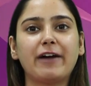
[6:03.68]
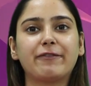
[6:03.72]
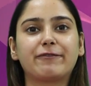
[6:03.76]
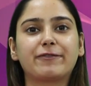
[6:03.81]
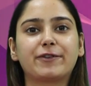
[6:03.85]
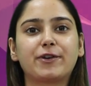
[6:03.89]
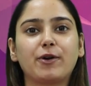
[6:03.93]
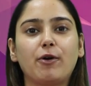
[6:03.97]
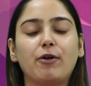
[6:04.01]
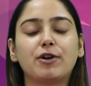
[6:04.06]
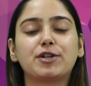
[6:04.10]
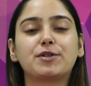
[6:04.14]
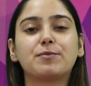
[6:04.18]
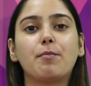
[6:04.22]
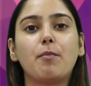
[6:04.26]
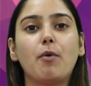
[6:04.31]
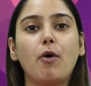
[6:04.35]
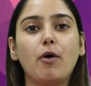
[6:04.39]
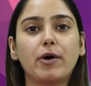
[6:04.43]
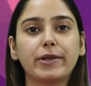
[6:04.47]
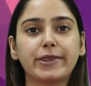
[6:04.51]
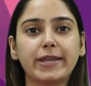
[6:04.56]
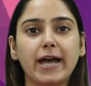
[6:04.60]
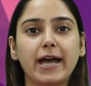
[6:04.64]
have cured
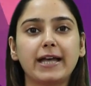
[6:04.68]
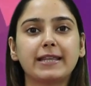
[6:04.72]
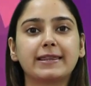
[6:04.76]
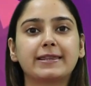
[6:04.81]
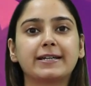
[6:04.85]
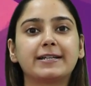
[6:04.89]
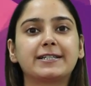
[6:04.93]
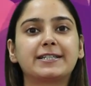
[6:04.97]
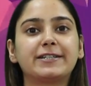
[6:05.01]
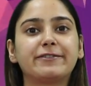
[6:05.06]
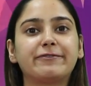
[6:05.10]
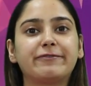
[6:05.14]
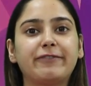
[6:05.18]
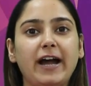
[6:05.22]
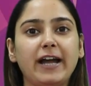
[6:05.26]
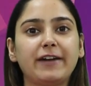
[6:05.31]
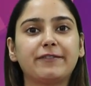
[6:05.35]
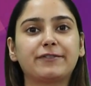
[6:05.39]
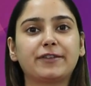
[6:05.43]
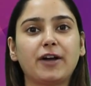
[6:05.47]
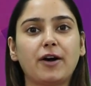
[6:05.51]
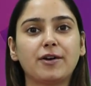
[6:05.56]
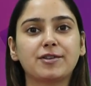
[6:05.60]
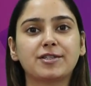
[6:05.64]
more than
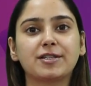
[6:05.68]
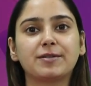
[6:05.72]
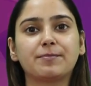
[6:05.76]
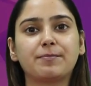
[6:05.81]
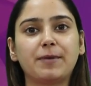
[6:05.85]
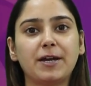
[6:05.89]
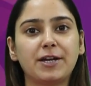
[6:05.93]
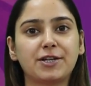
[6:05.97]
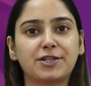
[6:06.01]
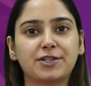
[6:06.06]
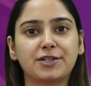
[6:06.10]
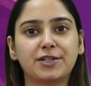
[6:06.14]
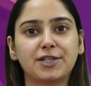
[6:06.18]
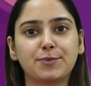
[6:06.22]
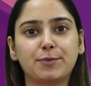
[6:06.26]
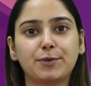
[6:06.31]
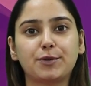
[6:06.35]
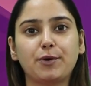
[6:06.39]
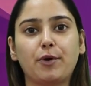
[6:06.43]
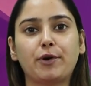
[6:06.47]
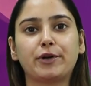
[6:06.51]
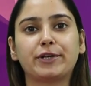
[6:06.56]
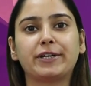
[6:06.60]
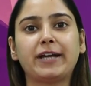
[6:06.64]
35,000 patients
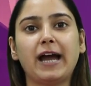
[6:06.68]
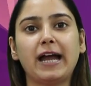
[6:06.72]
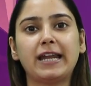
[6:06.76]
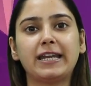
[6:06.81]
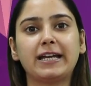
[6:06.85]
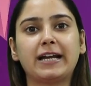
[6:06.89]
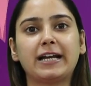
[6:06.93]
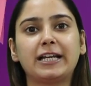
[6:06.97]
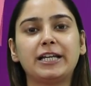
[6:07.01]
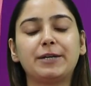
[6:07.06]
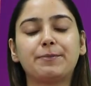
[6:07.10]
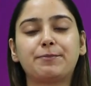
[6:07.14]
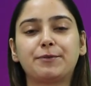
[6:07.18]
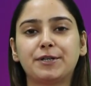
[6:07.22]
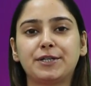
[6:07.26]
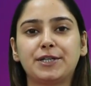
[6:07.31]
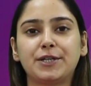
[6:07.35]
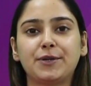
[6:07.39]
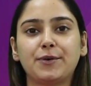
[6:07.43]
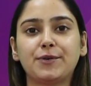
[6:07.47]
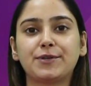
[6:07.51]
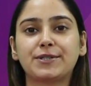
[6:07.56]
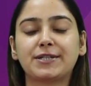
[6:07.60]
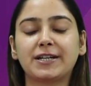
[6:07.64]
with organically
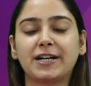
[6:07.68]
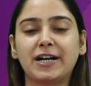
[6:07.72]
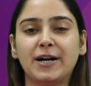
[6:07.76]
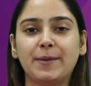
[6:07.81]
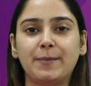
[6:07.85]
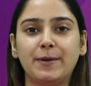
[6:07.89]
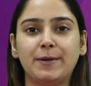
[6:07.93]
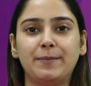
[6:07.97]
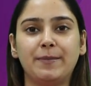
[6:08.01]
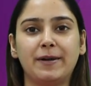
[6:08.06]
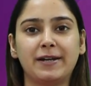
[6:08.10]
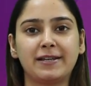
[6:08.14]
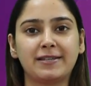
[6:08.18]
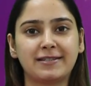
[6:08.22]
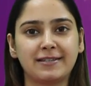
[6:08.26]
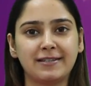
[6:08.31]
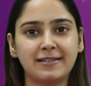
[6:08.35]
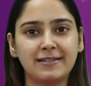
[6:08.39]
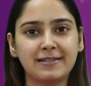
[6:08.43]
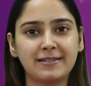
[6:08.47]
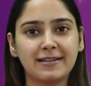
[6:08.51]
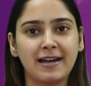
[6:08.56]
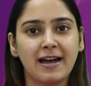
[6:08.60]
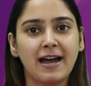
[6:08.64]
produced herbal
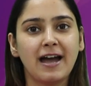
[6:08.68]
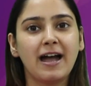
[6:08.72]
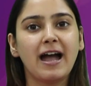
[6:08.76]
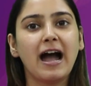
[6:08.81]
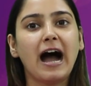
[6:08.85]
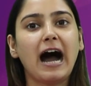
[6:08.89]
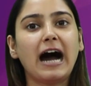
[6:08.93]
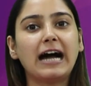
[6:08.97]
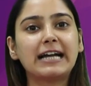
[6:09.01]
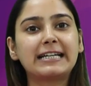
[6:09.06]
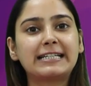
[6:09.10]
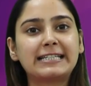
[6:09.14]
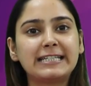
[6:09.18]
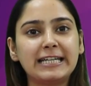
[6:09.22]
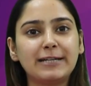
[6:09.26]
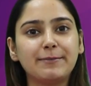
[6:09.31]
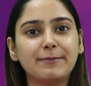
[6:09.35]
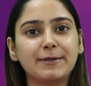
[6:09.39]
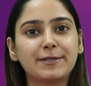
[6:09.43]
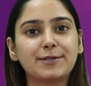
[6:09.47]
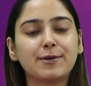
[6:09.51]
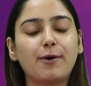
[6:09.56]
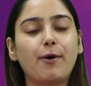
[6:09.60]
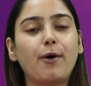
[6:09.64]
medicines. Our
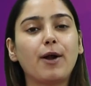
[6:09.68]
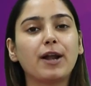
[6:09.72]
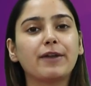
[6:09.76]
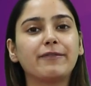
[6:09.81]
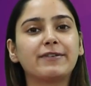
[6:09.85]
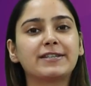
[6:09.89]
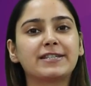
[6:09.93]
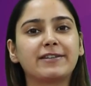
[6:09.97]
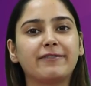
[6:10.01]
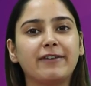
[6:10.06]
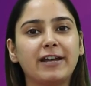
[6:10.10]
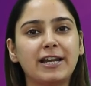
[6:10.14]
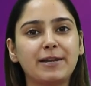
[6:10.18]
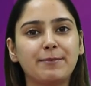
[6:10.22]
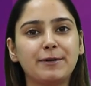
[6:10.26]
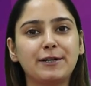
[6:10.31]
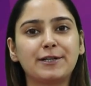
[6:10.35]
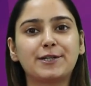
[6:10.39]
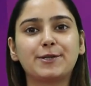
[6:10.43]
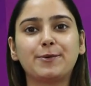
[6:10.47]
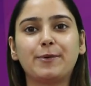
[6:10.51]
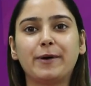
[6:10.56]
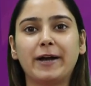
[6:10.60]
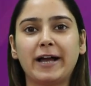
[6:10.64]
team is always
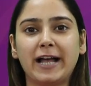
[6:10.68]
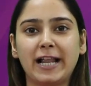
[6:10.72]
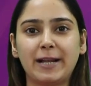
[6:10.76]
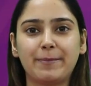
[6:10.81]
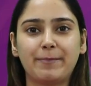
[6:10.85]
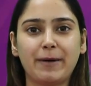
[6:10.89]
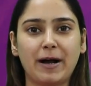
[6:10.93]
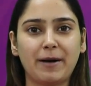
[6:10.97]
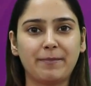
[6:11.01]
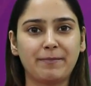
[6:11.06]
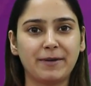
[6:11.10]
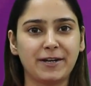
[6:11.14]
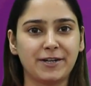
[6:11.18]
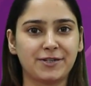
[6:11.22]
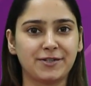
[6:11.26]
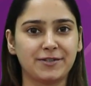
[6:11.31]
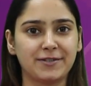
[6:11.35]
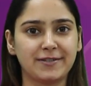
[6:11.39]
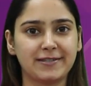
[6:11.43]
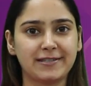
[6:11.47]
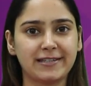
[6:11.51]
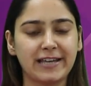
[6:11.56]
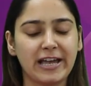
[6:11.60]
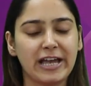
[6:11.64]
available to help our
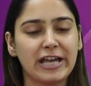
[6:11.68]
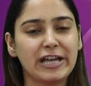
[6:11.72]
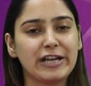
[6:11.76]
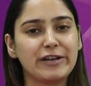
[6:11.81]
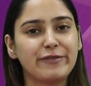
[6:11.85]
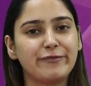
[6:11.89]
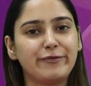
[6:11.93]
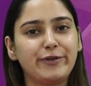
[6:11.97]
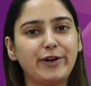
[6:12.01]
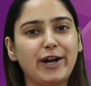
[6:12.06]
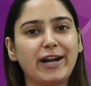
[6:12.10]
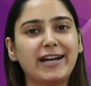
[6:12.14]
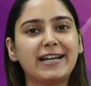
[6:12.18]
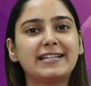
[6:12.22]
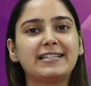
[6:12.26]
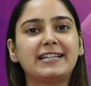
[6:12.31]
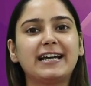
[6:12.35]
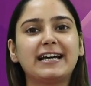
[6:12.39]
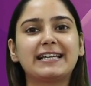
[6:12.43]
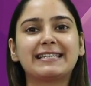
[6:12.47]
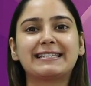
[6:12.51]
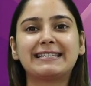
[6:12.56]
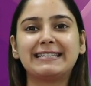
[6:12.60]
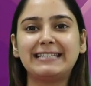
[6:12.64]
patients. We are
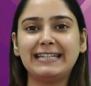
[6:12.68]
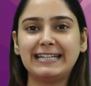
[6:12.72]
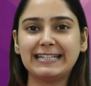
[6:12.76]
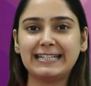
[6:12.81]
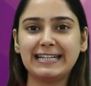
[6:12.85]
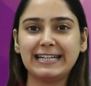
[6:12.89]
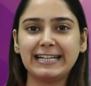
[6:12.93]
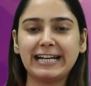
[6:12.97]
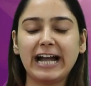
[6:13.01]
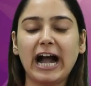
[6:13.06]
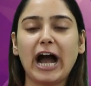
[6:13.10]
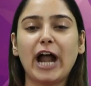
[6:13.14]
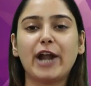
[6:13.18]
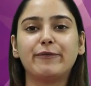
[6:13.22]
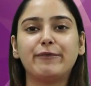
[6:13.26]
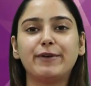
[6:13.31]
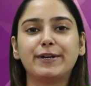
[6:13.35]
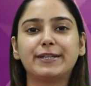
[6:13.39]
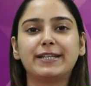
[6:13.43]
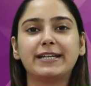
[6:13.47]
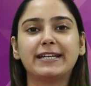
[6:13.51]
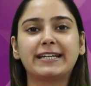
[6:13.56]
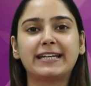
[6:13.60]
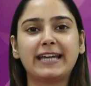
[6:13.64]
India's leading
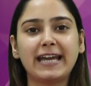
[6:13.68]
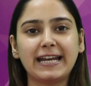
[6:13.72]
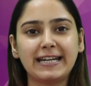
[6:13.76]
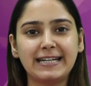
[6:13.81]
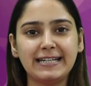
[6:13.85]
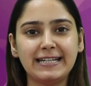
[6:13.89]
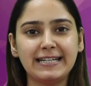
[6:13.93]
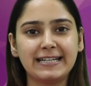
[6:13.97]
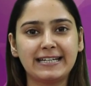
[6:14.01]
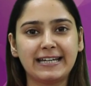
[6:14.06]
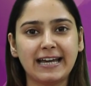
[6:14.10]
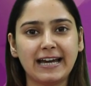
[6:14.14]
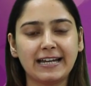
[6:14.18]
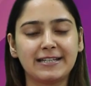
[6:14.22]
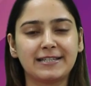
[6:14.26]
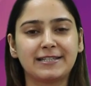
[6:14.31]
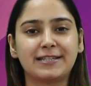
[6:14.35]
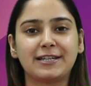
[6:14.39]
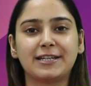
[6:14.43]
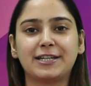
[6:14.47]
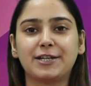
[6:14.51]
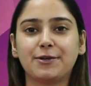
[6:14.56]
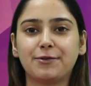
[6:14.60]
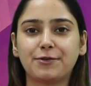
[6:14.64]
Ayurvedic kidney care
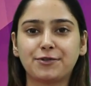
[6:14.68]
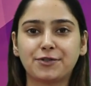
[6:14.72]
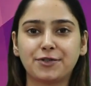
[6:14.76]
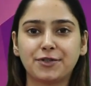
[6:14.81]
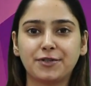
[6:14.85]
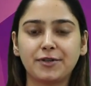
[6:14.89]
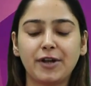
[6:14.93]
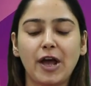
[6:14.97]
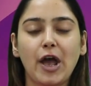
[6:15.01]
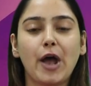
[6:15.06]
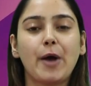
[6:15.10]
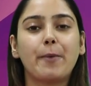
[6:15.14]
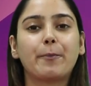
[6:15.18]
institution